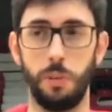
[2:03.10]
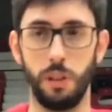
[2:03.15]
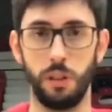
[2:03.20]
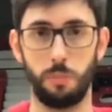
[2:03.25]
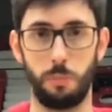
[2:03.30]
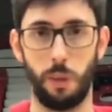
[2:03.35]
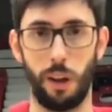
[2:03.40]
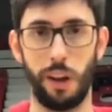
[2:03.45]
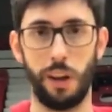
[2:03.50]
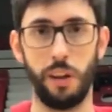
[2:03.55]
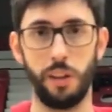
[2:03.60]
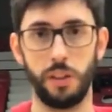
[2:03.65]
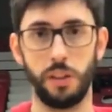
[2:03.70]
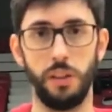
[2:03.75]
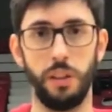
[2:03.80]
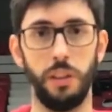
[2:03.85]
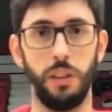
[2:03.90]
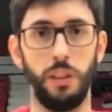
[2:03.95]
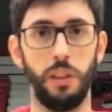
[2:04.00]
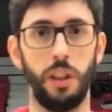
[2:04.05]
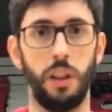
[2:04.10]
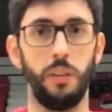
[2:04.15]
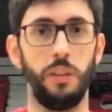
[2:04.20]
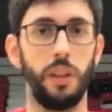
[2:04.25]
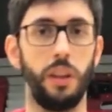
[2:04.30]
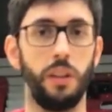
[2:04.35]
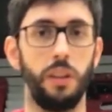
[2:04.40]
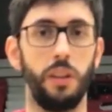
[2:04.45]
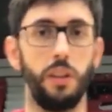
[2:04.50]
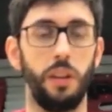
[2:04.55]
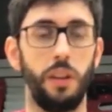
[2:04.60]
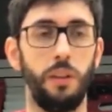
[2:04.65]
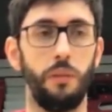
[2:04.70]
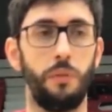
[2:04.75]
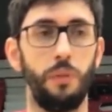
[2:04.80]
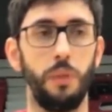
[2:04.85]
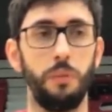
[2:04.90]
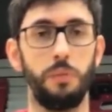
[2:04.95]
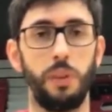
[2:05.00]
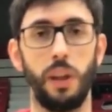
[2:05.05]
British players that, you know,
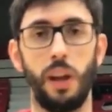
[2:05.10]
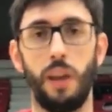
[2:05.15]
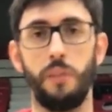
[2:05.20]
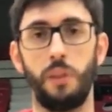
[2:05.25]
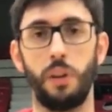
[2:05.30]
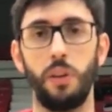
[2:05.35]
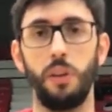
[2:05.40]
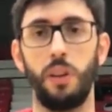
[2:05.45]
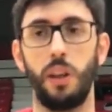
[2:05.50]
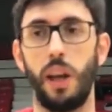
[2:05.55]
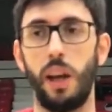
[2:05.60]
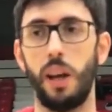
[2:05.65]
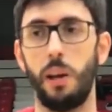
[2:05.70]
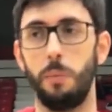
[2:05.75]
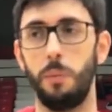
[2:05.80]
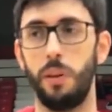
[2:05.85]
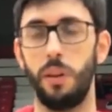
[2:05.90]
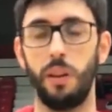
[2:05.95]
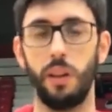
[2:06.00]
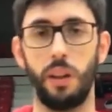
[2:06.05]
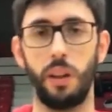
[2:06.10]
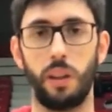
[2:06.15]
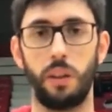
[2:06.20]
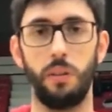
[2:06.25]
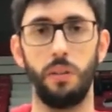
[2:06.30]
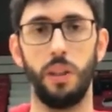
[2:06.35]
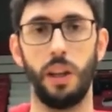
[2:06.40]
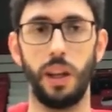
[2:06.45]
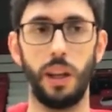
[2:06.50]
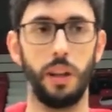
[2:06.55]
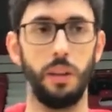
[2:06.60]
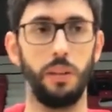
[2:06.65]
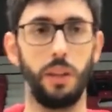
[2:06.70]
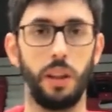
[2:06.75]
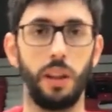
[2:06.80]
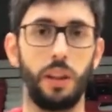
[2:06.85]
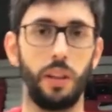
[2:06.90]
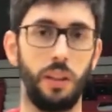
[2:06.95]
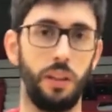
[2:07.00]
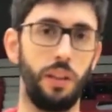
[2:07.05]
if they have a good game and a good night, they
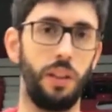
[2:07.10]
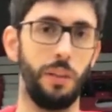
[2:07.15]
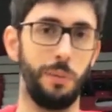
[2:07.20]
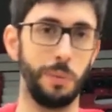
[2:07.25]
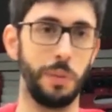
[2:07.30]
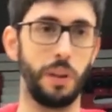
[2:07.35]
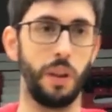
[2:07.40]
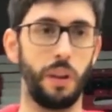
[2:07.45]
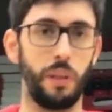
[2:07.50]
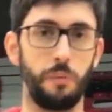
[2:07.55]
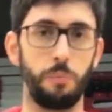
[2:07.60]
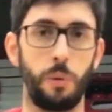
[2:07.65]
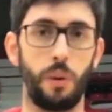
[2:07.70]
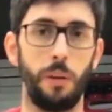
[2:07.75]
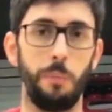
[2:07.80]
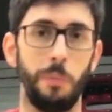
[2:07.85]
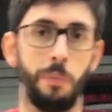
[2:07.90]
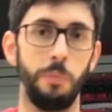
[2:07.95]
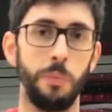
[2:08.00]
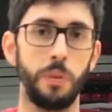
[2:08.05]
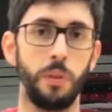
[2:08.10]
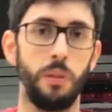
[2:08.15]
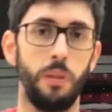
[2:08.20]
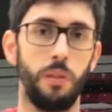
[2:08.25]
can give us a lot of problems.